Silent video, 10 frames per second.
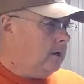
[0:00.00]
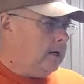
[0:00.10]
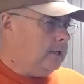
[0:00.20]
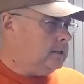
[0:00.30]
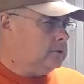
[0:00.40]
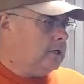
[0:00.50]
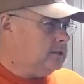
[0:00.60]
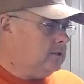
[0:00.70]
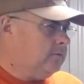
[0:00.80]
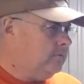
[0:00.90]
and just try to
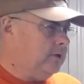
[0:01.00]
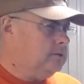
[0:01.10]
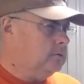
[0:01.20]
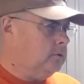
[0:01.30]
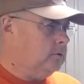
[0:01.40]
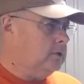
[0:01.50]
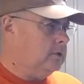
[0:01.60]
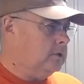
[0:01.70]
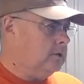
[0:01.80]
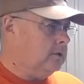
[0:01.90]
see if you can find some cool
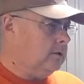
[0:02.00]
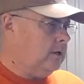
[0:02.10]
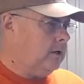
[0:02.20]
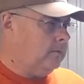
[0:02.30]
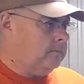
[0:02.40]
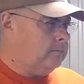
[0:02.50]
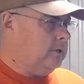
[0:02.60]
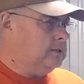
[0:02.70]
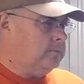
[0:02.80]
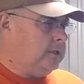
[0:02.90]
cooking
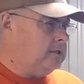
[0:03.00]
recipes,